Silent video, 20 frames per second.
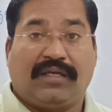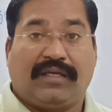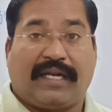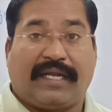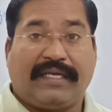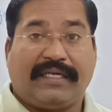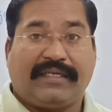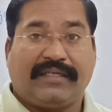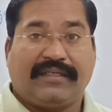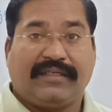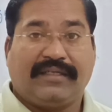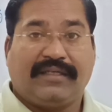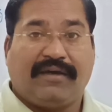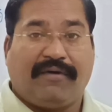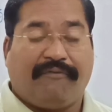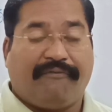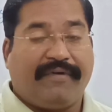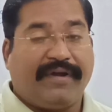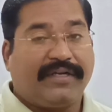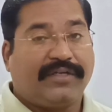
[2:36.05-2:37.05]
right,
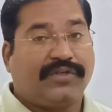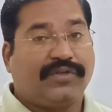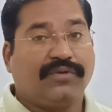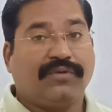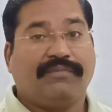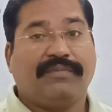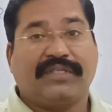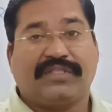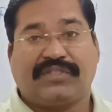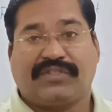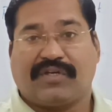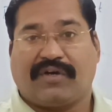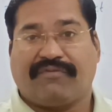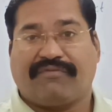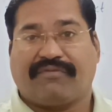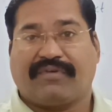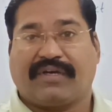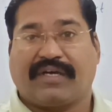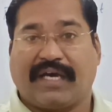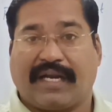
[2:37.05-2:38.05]
where too much
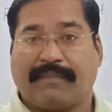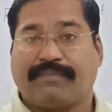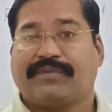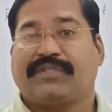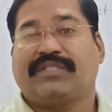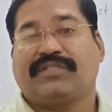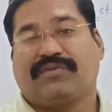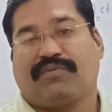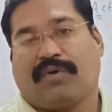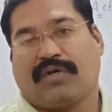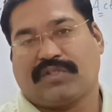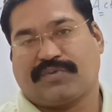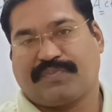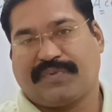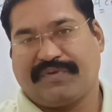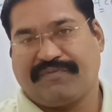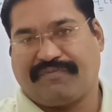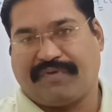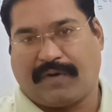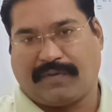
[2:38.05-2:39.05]
of corruptions was
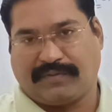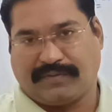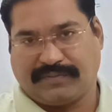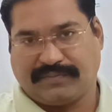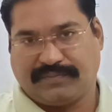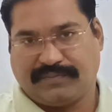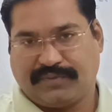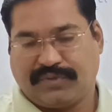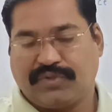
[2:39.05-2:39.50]
been found.